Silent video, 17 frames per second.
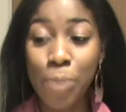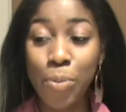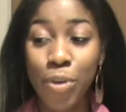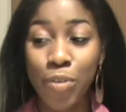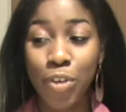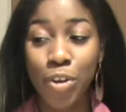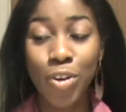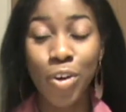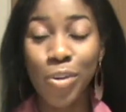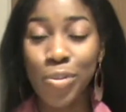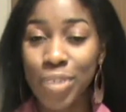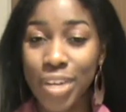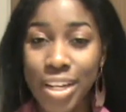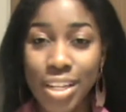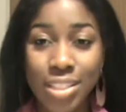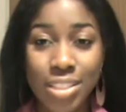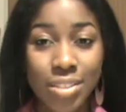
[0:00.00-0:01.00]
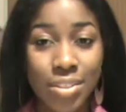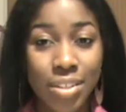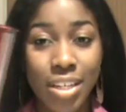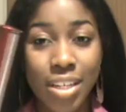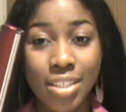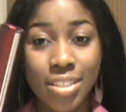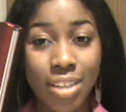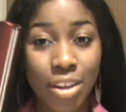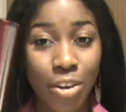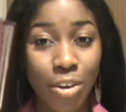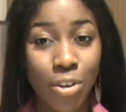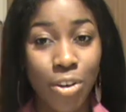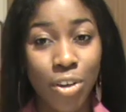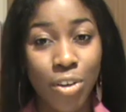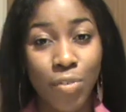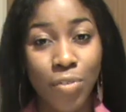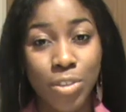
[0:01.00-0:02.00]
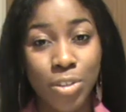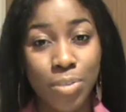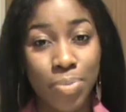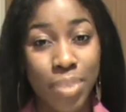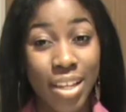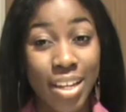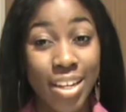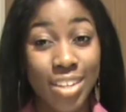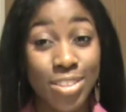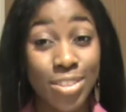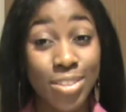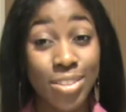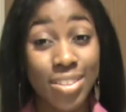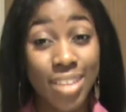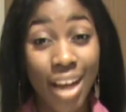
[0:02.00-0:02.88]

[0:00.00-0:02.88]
But if you're not really into heat and you're looking for something that's